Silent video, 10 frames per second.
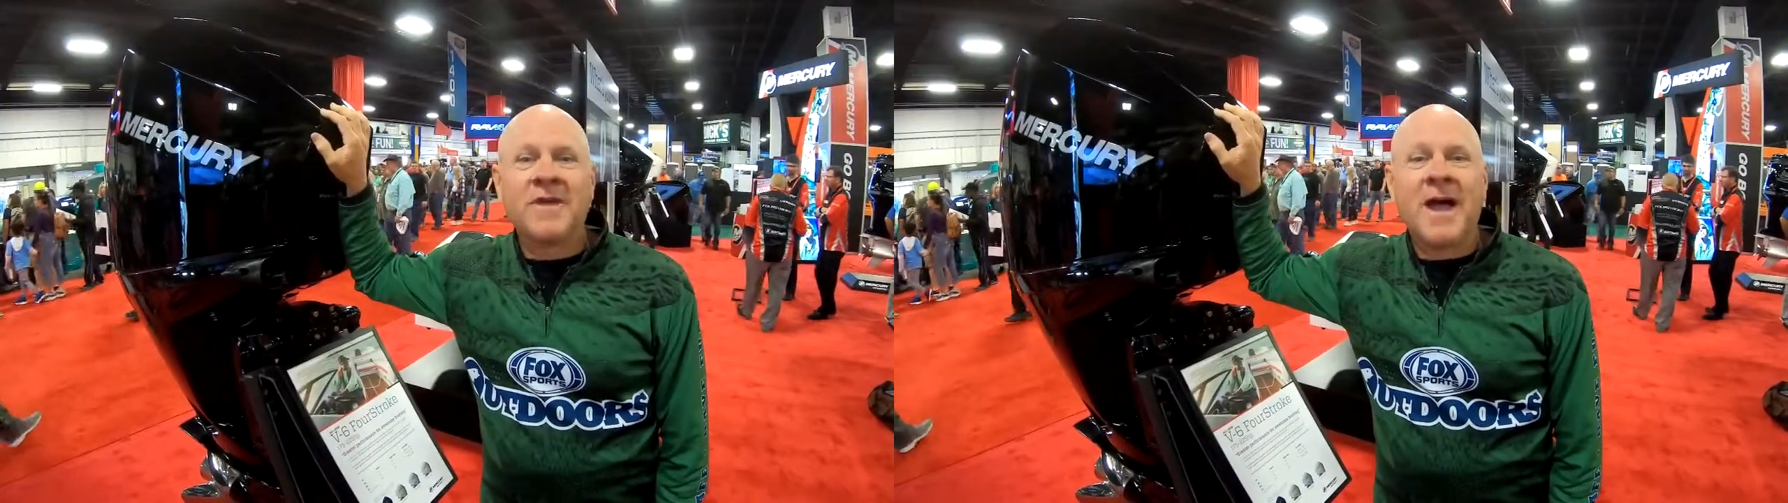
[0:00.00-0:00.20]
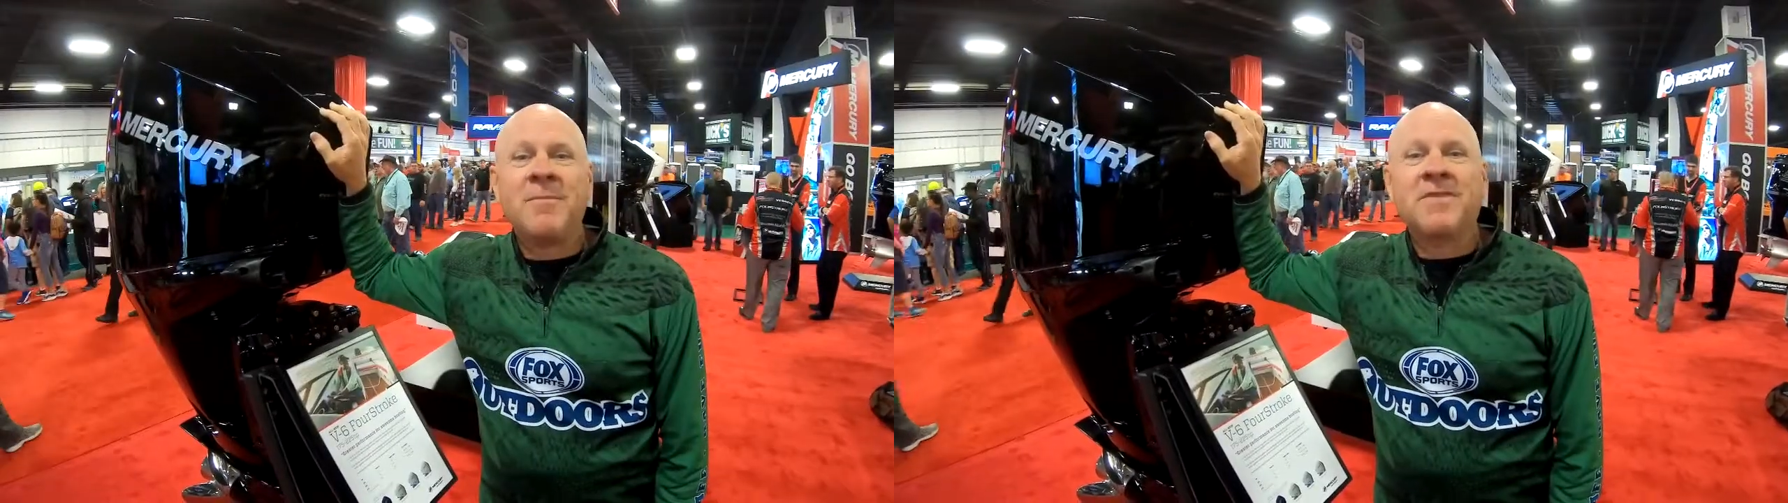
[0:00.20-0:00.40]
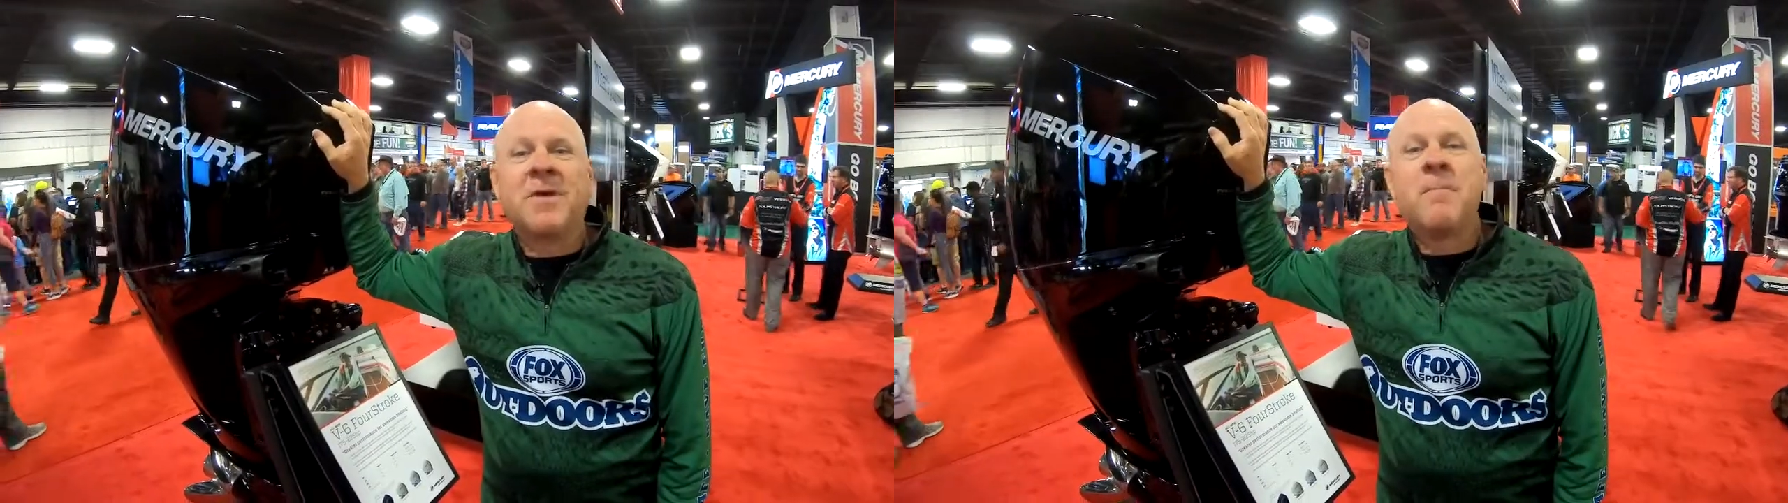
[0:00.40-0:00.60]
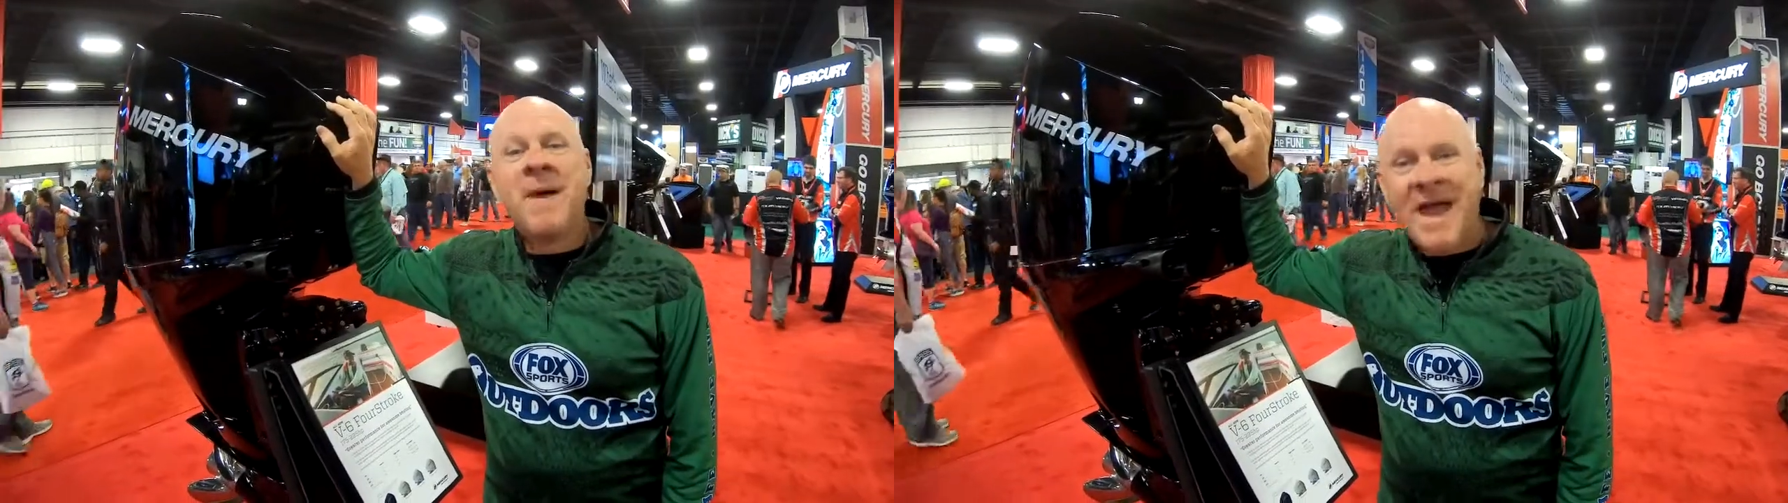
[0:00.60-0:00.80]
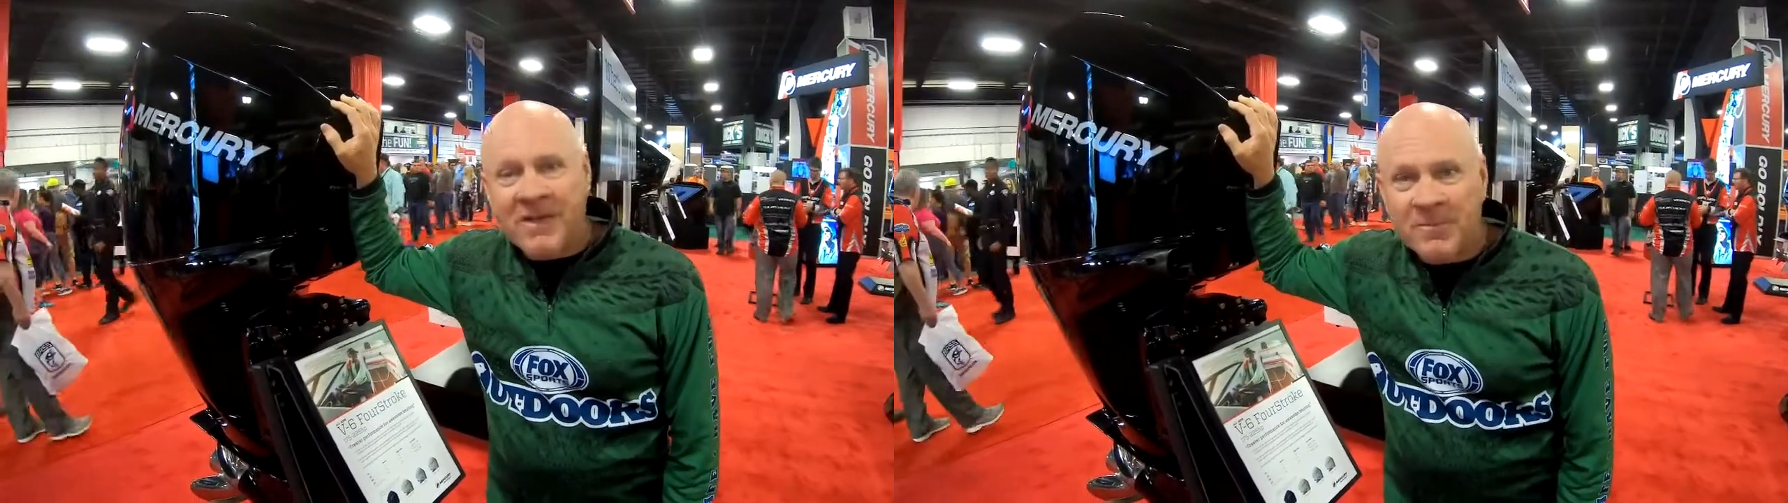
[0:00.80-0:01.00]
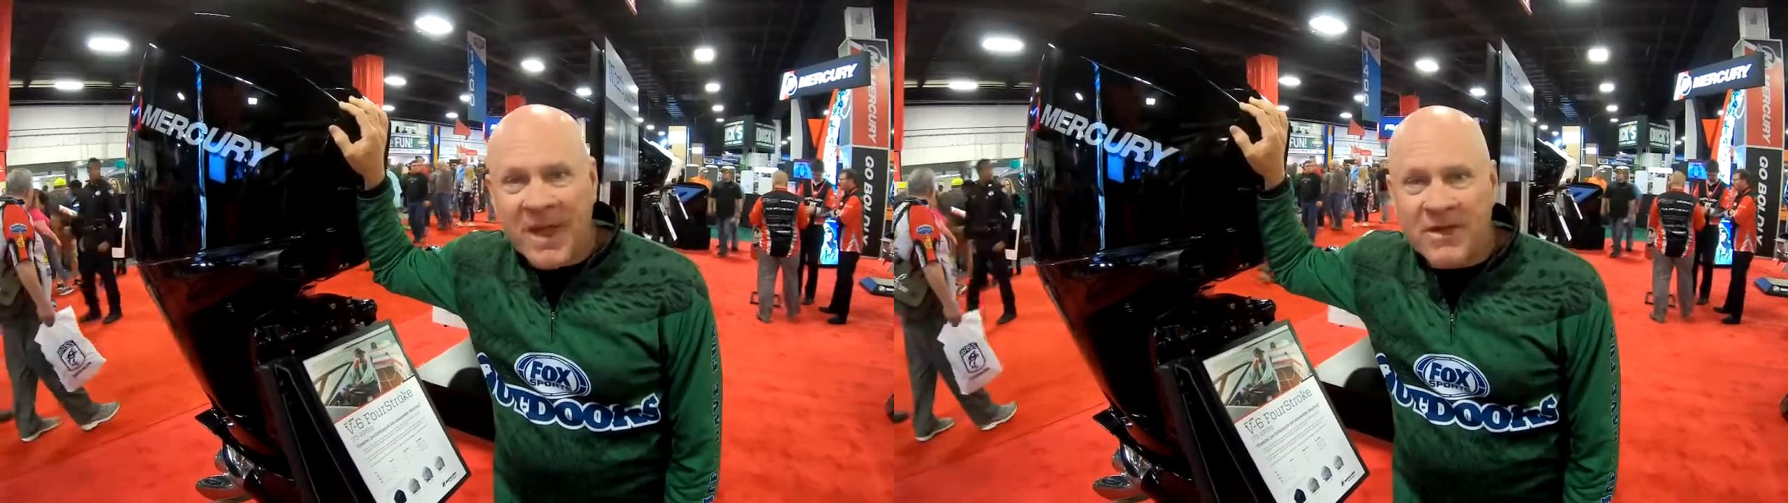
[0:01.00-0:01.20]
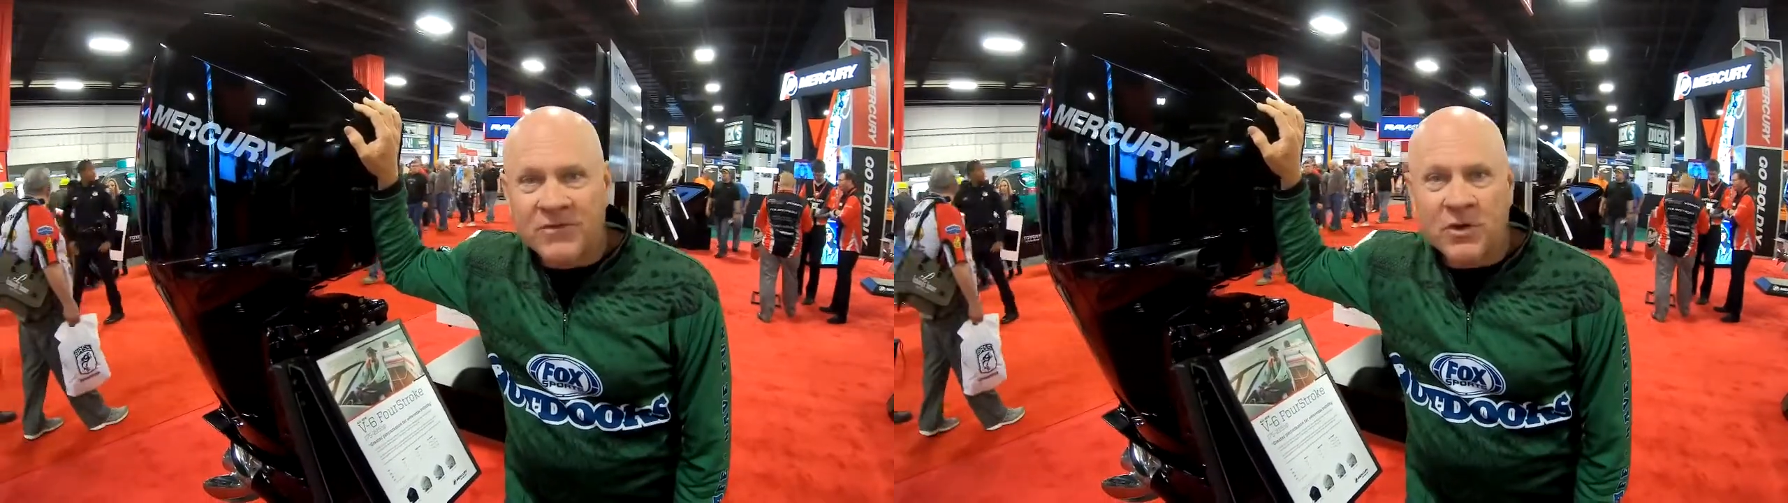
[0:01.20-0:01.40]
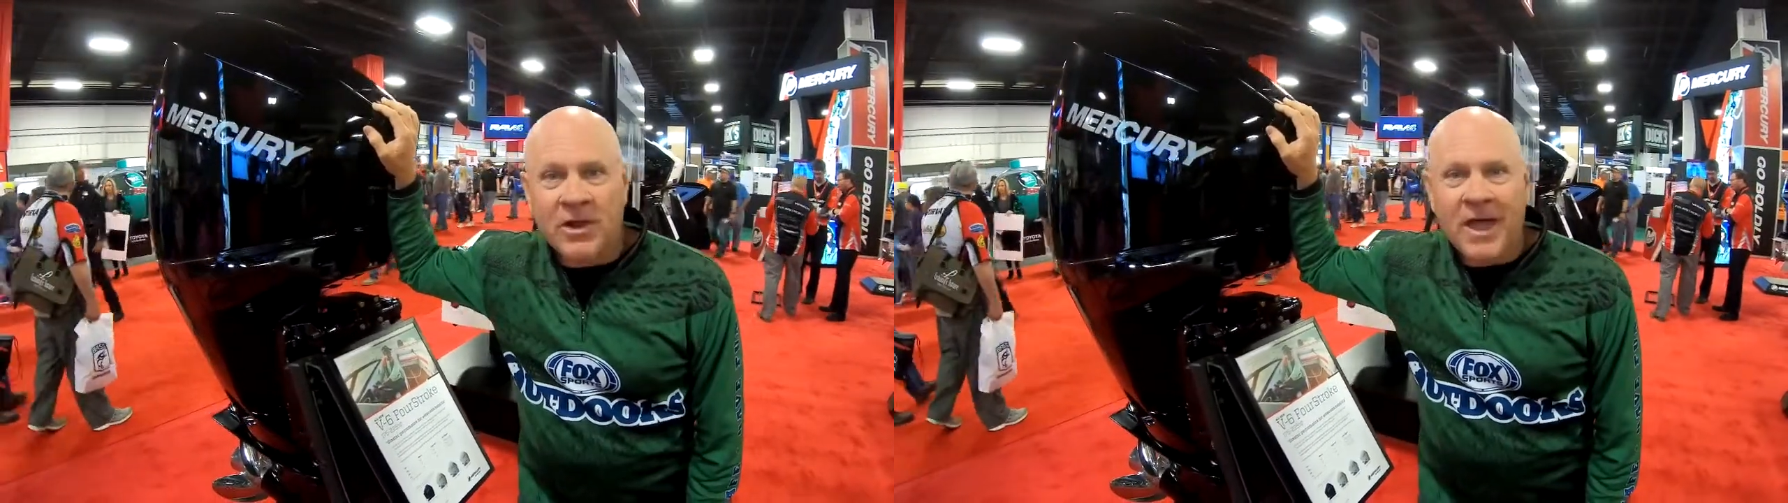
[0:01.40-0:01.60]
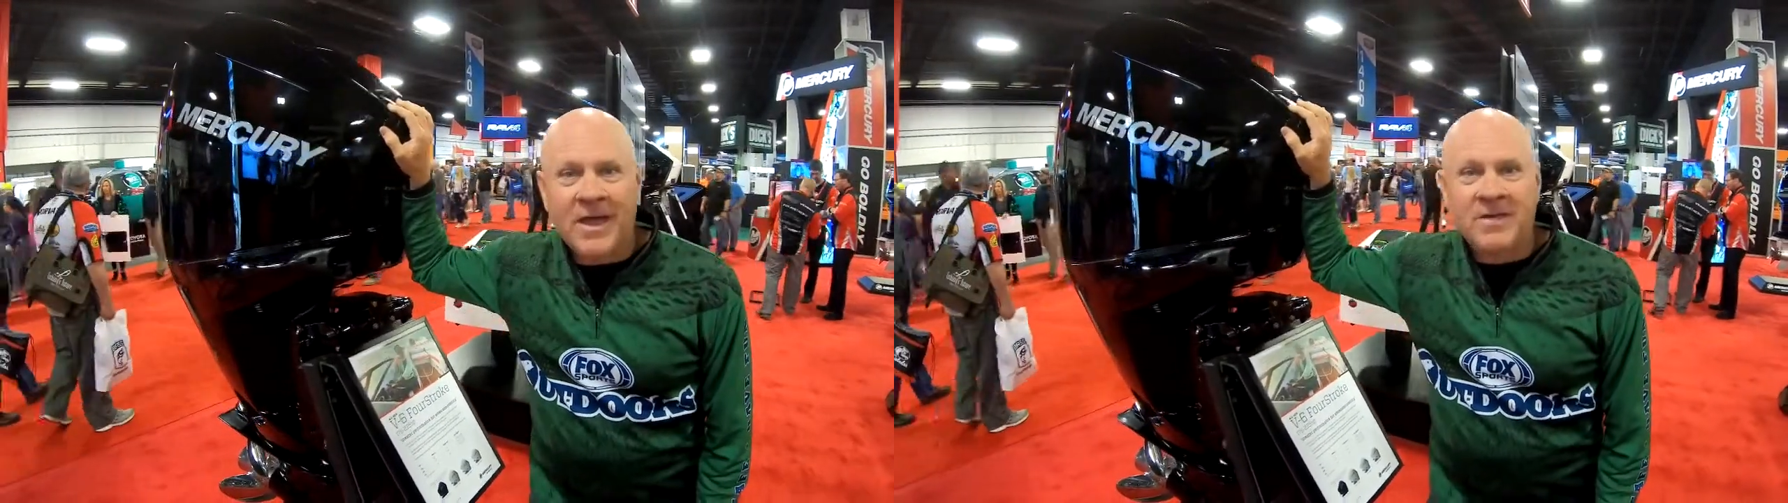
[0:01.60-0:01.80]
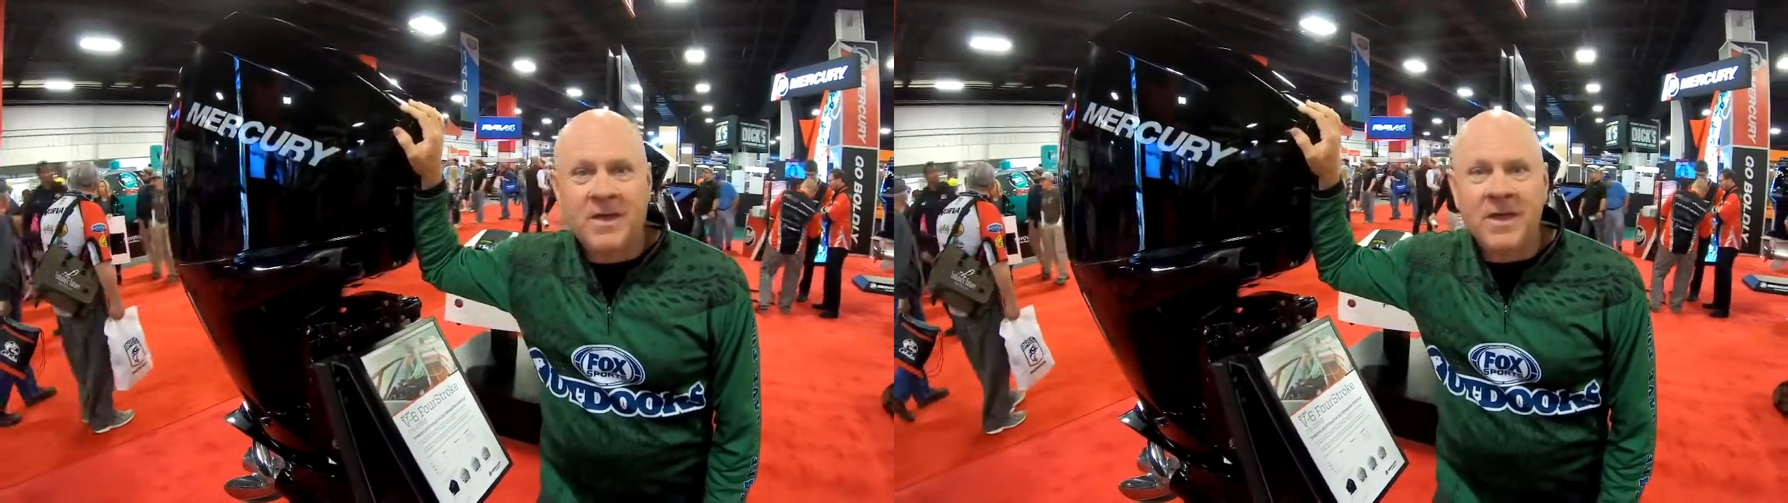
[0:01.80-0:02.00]
I'm at the Bassmaster
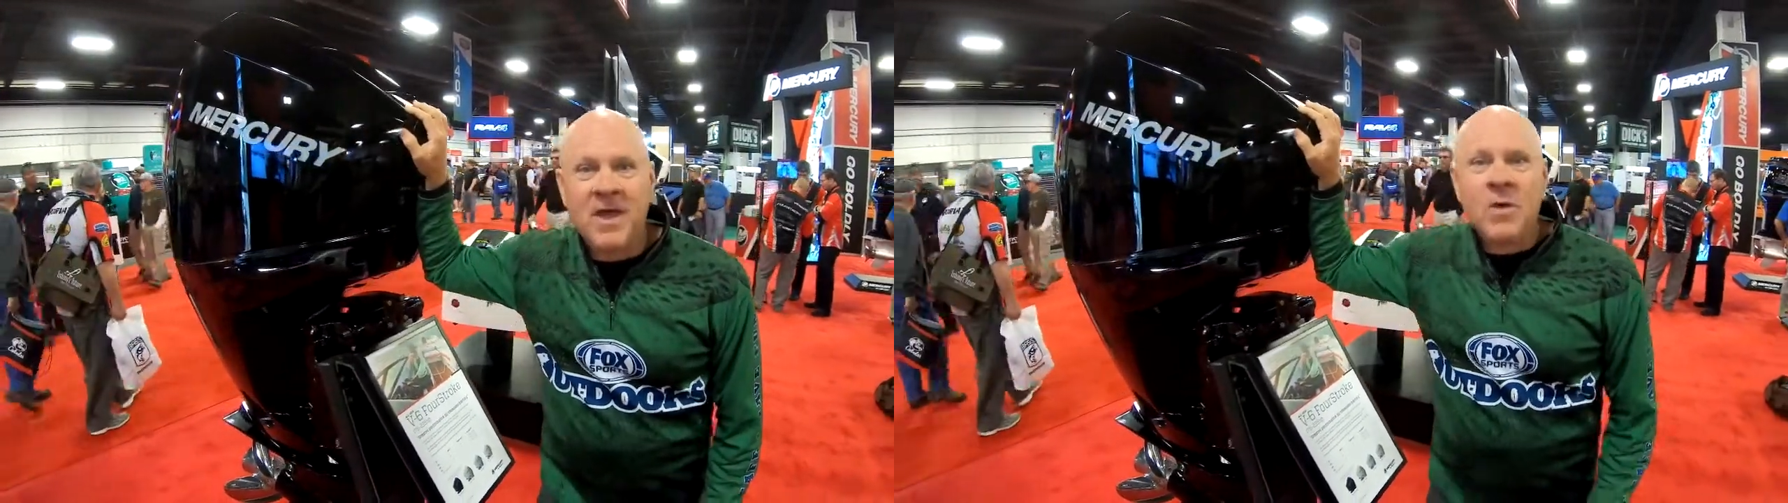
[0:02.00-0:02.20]
Classic